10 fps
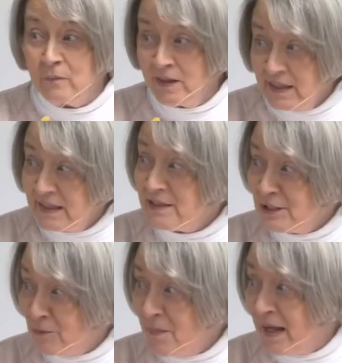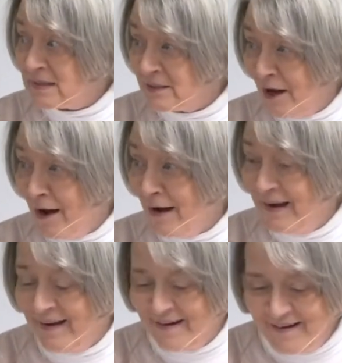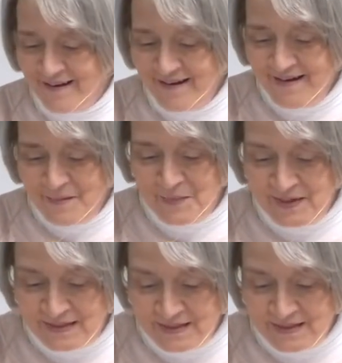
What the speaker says: We need to turn back to God. But it